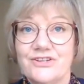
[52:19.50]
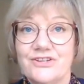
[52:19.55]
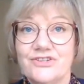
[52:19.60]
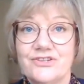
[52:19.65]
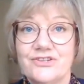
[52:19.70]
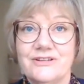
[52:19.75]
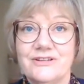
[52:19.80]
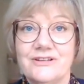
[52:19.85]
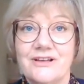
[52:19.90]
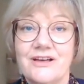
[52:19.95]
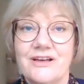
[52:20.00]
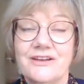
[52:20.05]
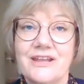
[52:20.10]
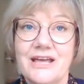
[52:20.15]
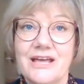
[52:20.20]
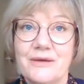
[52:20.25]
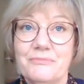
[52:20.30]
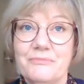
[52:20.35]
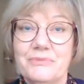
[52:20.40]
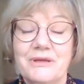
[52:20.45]

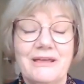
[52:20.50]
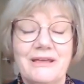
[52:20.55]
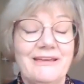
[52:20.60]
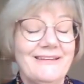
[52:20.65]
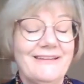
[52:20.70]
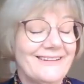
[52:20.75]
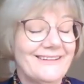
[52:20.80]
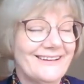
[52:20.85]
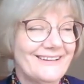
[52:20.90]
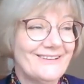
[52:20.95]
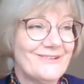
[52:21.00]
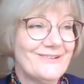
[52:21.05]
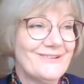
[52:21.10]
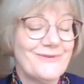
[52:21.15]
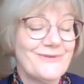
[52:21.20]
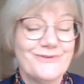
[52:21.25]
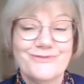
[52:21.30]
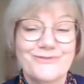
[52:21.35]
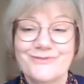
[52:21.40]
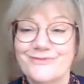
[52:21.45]
unhappy
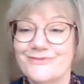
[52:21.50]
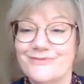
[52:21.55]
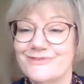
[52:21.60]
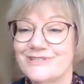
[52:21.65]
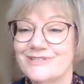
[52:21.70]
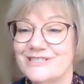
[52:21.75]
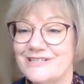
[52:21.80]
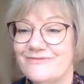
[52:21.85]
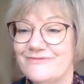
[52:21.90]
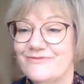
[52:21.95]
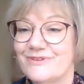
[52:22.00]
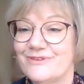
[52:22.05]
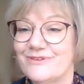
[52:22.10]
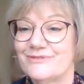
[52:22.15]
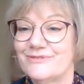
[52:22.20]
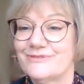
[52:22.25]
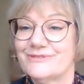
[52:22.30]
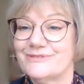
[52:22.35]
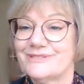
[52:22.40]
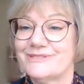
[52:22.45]
or
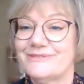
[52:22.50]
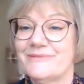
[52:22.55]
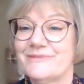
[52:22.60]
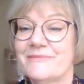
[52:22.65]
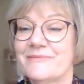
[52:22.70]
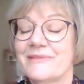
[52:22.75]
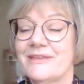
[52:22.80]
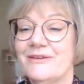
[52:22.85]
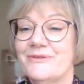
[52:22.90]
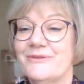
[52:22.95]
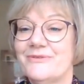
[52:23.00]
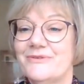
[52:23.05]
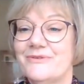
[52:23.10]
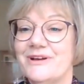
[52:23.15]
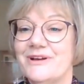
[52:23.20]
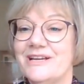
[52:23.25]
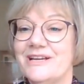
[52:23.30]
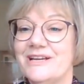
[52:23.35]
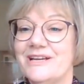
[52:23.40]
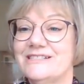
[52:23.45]
difficult, all
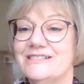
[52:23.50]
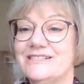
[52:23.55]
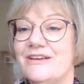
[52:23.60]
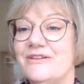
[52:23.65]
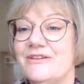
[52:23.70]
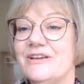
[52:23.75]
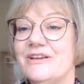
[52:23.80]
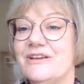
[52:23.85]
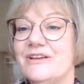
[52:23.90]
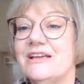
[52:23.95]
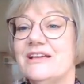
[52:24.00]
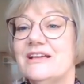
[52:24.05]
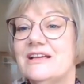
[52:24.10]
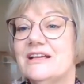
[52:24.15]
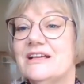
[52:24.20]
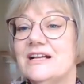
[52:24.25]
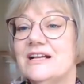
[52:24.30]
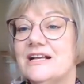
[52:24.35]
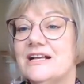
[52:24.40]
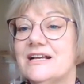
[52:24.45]
right? So
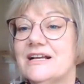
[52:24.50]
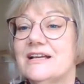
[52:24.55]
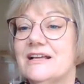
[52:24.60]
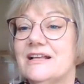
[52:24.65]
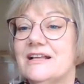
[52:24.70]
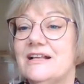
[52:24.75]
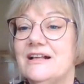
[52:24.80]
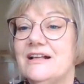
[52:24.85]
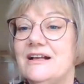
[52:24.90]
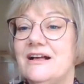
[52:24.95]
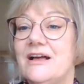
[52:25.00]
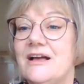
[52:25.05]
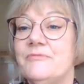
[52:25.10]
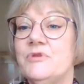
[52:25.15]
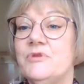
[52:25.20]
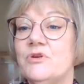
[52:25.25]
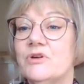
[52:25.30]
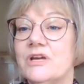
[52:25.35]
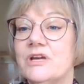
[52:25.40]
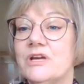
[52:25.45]
I'm not
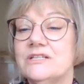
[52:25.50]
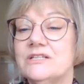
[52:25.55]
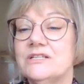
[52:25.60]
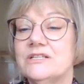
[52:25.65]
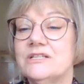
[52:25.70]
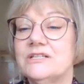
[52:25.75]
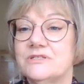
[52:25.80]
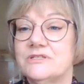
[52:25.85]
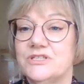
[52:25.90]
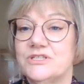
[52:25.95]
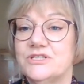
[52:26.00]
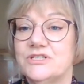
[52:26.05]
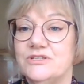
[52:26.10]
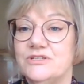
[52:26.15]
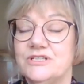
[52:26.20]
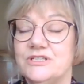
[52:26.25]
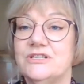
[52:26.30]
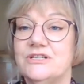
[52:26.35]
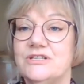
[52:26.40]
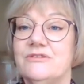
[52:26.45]
going to ask you to
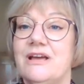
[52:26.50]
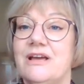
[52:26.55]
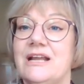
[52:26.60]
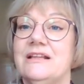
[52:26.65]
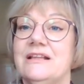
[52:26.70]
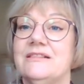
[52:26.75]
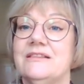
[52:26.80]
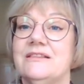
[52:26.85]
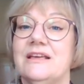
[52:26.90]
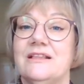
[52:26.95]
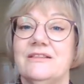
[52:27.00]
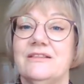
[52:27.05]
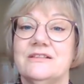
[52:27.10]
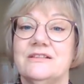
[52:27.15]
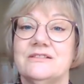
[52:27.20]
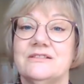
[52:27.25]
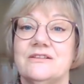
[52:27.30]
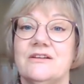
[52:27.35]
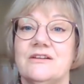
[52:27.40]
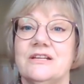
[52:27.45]
do anything that is
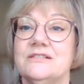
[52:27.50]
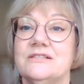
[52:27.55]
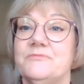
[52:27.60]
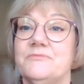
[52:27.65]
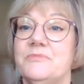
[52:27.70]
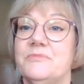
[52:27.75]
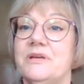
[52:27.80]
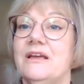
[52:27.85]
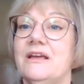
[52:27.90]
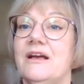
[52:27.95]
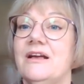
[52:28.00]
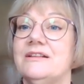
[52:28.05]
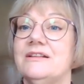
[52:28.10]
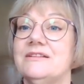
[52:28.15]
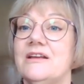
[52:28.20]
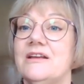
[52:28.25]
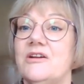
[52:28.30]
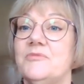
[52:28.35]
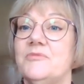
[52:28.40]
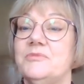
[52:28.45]
going to be a
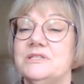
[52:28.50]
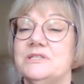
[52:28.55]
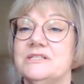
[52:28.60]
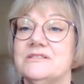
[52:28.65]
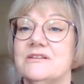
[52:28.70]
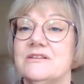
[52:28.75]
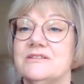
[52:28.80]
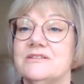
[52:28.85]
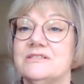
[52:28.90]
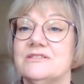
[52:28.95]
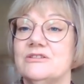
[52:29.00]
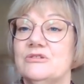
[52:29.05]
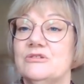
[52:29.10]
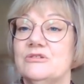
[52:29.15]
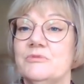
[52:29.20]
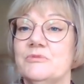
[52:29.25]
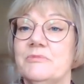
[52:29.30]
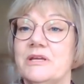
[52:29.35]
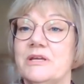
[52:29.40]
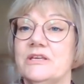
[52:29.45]
terrible disaster or
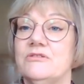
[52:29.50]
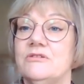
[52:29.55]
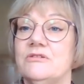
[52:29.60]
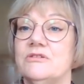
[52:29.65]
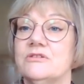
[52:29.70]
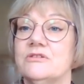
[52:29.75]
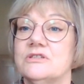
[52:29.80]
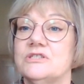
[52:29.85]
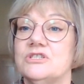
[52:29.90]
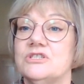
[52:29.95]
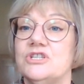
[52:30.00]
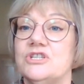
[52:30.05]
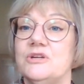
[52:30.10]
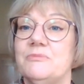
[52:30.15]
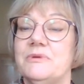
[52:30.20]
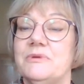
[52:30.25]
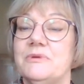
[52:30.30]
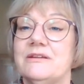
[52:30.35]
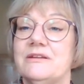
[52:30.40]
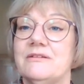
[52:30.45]
make you look
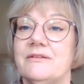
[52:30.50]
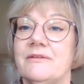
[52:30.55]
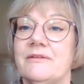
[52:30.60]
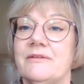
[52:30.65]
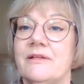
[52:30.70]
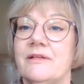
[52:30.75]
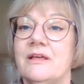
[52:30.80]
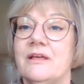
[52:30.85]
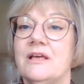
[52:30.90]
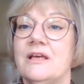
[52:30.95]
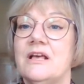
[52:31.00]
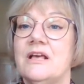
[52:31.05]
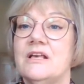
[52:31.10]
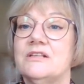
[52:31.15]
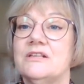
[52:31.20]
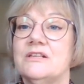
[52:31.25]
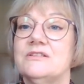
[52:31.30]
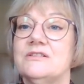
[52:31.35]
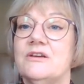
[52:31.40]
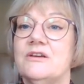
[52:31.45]
stupid.
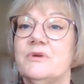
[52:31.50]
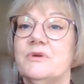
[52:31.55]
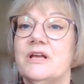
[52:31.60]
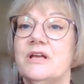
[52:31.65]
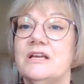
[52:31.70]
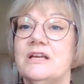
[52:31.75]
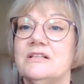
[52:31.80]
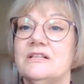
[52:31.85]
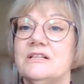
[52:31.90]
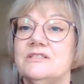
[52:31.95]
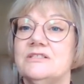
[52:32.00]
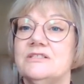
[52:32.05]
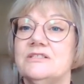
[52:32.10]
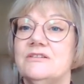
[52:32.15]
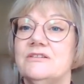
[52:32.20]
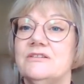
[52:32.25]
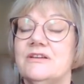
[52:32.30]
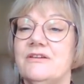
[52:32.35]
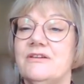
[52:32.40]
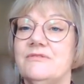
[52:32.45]
So we're going to
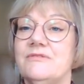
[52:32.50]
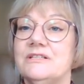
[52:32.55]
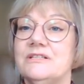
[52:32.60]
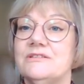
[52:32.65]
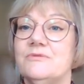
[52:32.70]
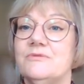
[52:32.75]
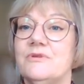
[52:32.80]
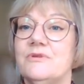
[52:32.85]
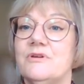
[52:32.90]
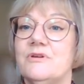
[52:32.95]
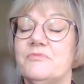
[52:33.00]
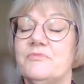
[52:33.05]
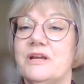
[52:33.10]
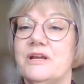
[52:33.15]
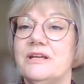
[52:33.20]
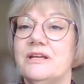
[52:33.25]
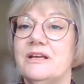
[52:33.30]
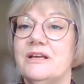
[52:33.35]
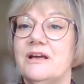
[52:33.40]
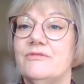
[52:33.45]
go into our
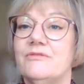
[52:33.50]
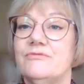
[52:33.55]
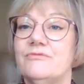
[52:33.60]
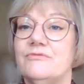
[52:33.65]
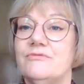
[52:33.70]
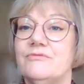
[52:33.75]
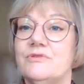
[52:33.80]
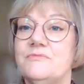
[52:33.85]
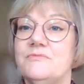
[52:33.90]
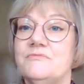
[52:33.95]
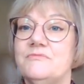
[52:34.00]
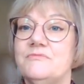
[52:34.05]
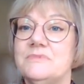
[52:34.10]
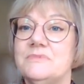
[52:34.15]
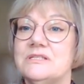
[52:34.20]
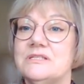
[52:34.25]
breakout rooms.